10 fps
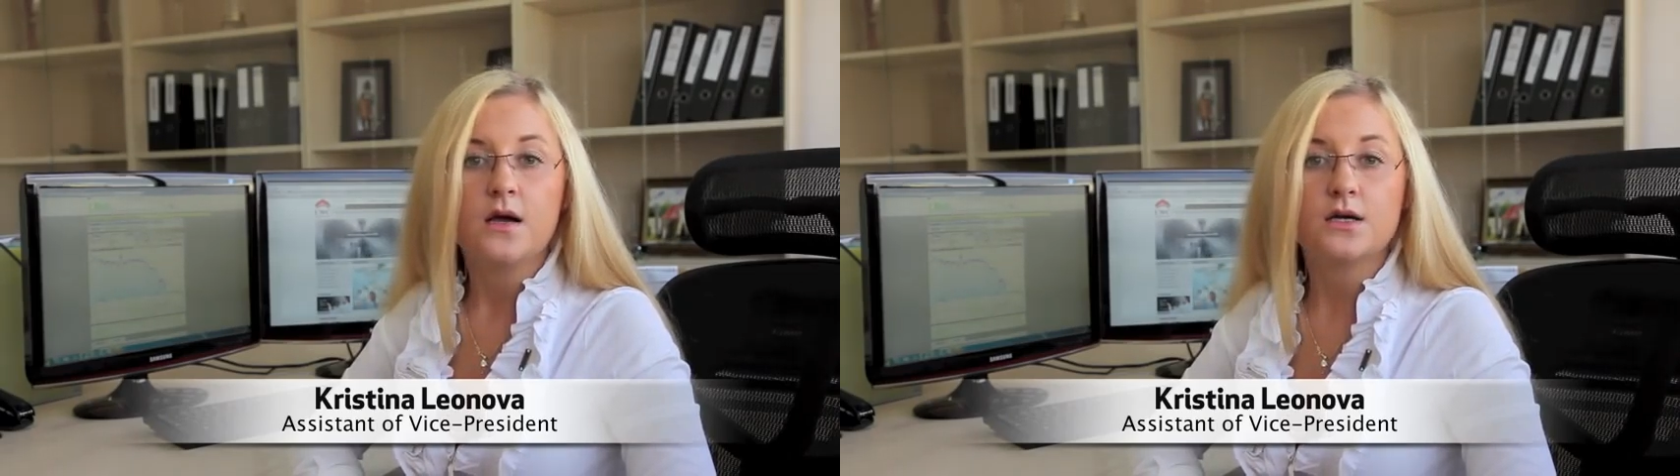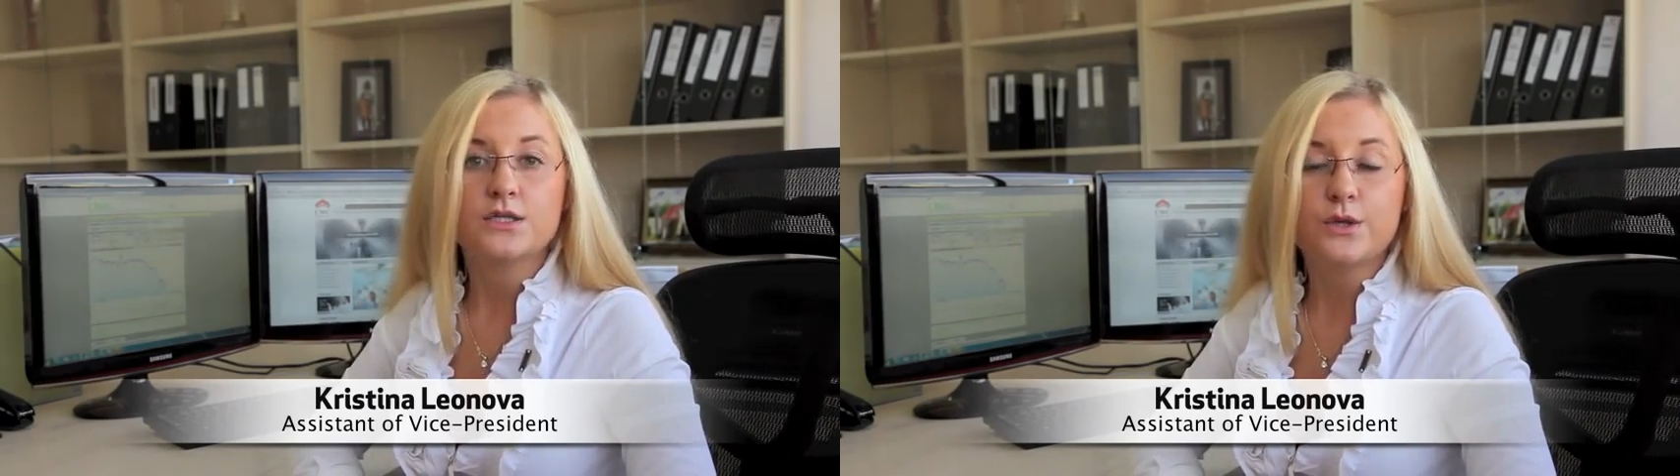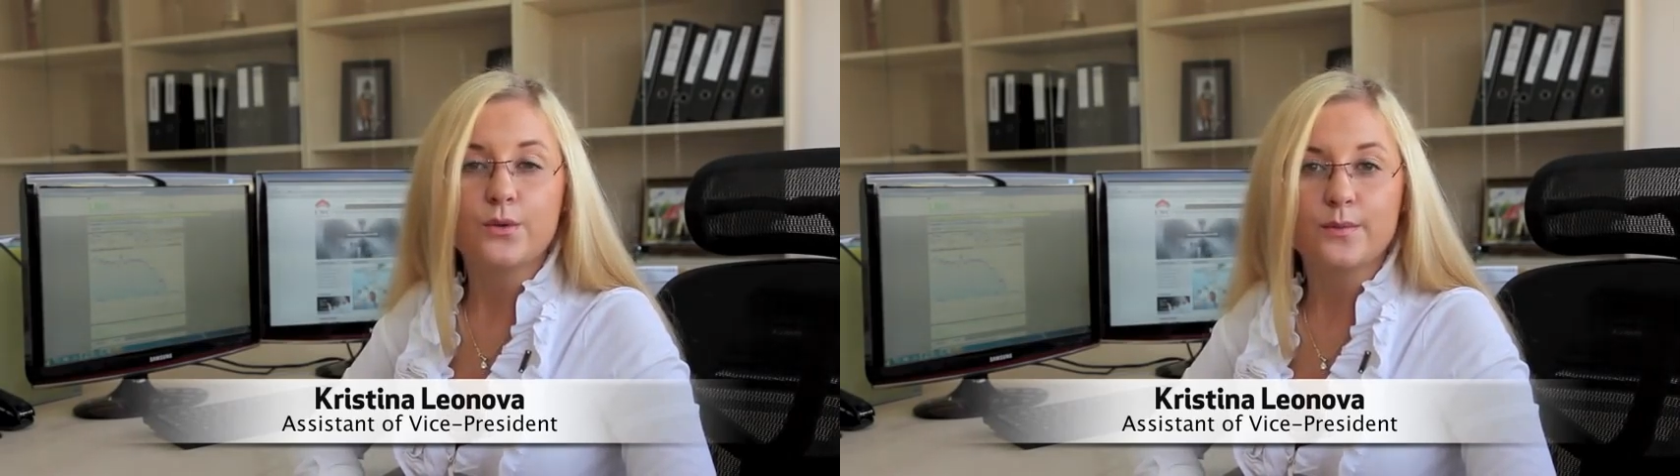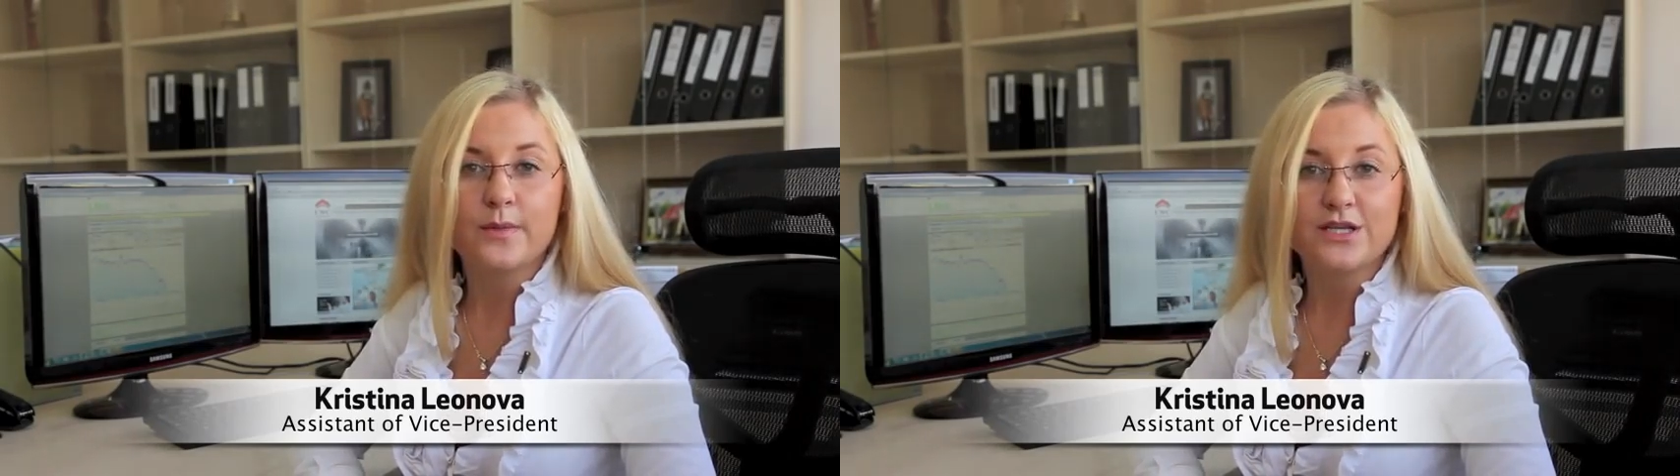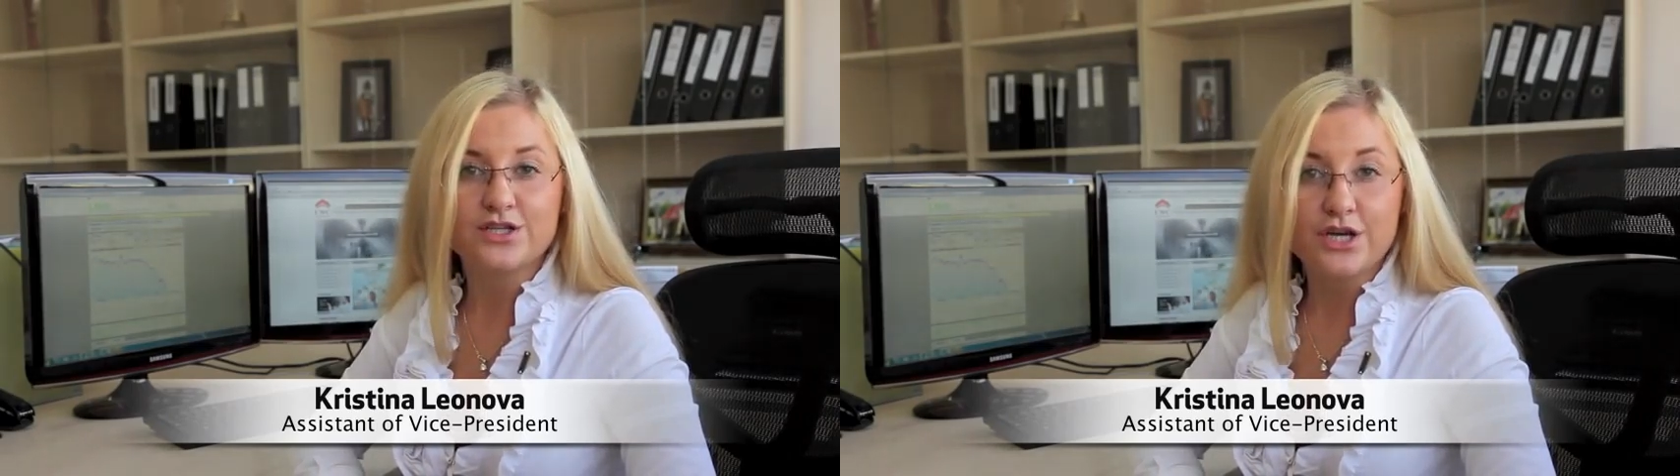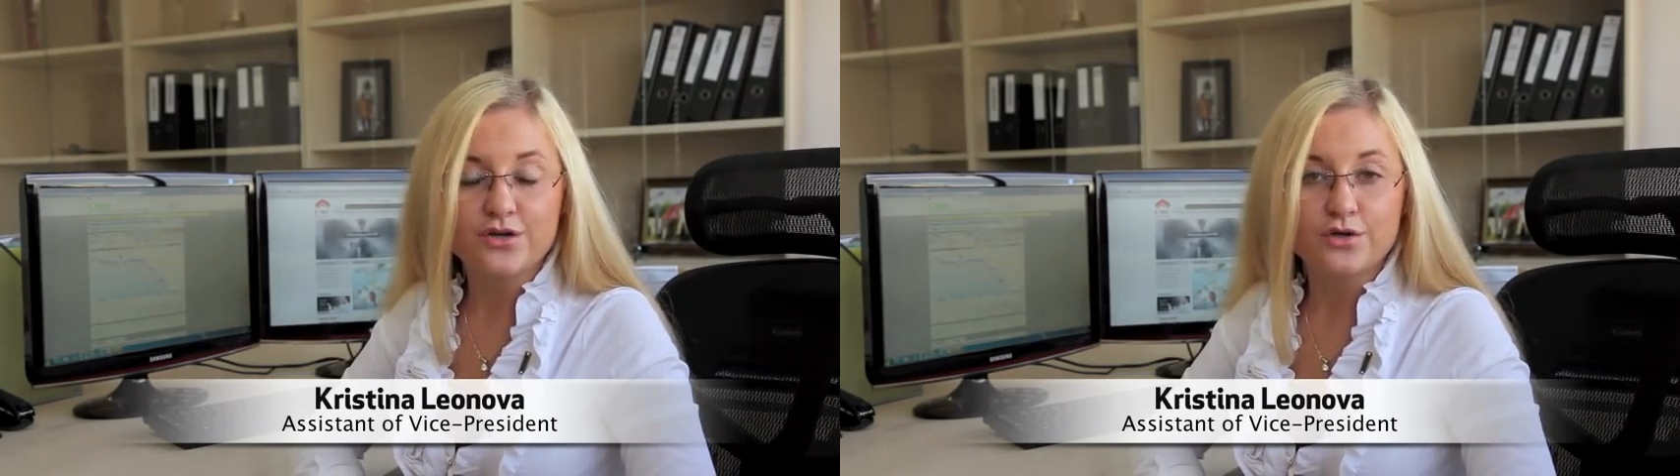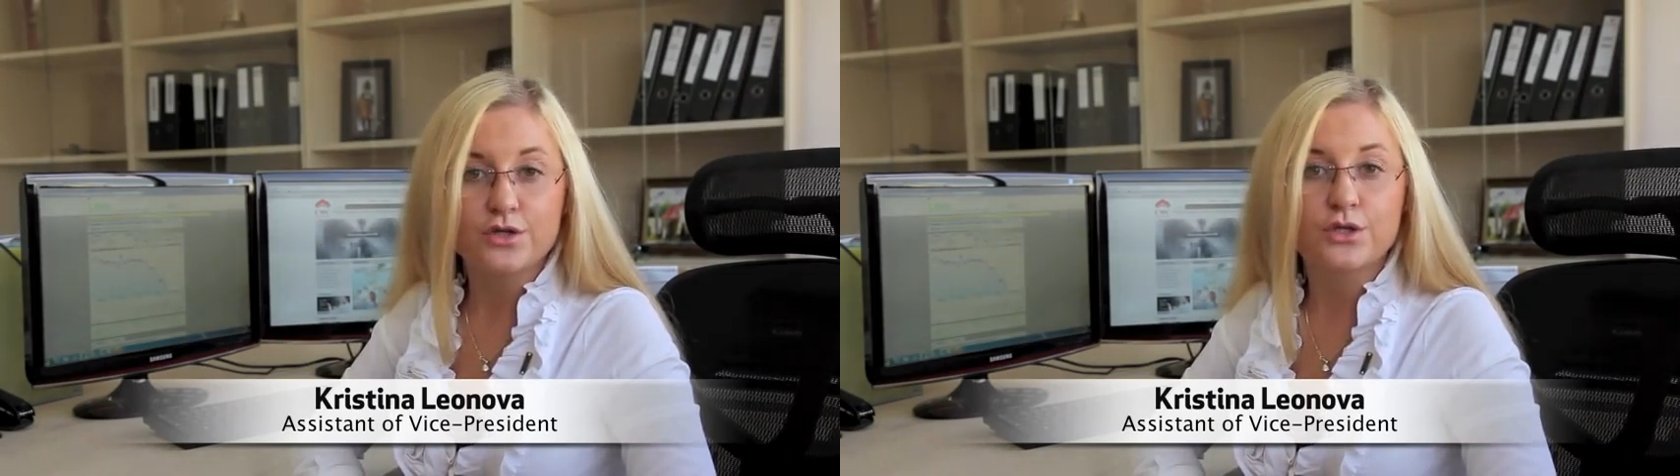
So in general,